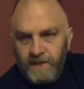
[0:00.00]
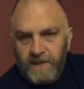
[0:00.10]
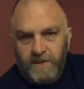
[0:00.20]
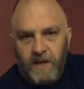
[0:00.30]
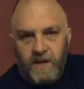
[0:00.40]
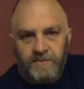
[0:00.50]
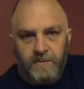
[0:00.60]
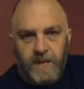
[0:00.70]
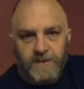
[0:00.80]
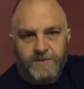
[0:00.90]
and they
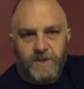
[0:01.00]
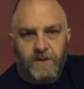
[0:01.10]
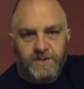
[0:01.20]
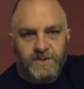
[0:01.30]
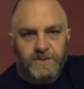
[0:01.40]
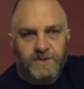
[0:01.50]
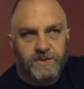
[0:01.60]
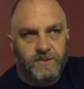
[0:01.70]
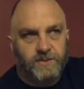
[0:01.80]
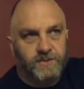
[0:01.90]
offer management coaching
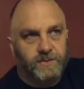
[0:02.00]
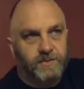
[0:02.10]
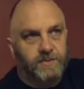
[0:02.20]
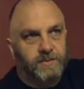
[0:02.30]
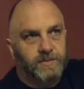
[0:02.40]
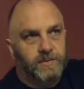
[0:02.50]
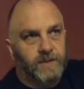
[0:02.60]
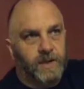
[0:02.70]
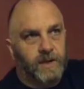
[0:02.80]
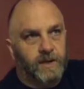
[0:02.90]
to
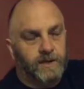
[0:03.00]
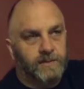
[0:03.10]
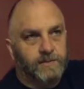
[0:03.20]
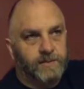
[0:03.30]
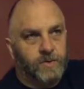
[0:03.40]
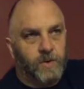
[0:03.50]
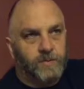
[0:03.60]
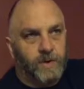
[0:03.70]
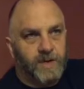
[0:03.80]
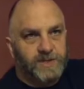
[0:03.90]

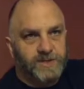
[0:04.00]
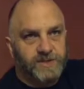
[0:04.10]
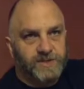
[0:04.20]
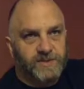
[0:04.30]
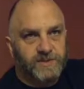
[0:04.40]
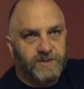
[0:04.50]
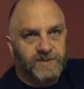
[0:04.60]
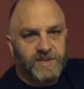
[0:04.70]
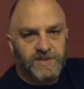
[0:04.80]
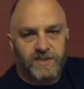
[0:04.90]
corporations
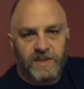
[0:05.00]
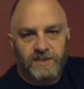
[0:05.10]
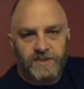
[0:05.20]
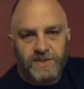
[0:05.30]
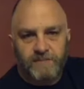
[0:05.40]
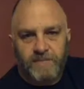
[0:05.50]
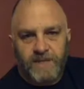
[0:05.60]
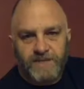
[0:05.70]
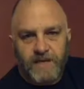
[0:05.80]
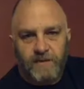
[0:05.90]
to teach leadership
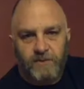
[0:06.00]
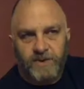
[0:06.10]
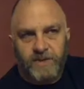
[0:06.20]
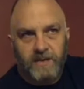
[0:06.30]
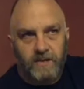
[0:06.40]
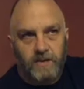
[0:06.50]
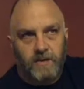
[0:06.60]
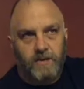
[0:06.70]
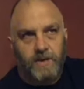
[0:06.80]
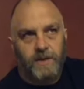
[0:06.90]
based on what they
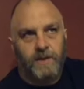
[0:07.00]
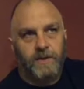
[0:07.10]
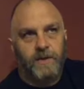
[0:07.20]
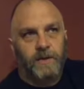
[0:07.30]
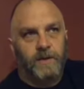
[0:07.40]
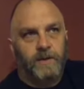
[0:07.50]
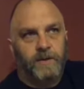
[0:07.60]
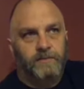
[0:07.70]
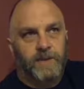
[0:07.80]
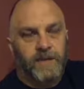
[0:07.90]
learned
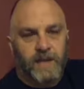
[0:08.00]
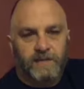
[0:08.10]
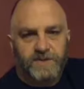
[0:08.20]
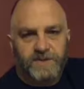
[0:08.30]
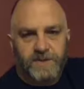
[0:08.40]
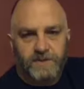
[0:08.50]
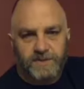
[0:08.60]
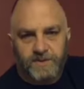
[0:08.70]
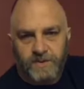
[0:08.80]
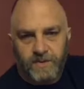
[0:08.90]
being Navy
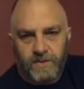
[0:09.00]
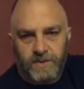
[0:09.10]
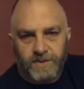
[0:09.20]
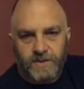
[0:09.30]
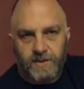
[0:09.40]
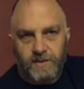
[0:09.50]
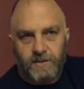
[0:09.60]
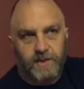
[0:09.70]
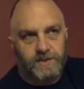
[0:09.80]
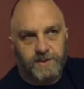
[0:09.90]
SEALs over the course of their
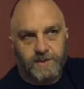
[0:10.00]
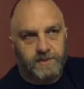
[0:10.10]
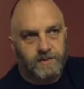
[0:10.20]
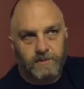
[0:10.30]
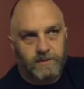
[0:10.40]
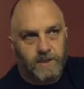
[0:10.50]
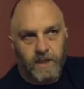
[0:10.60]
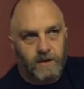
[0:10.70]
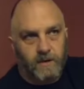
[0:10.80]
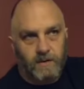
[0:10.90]
careers. And
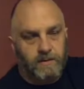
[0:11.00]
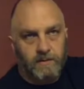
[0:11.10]
they are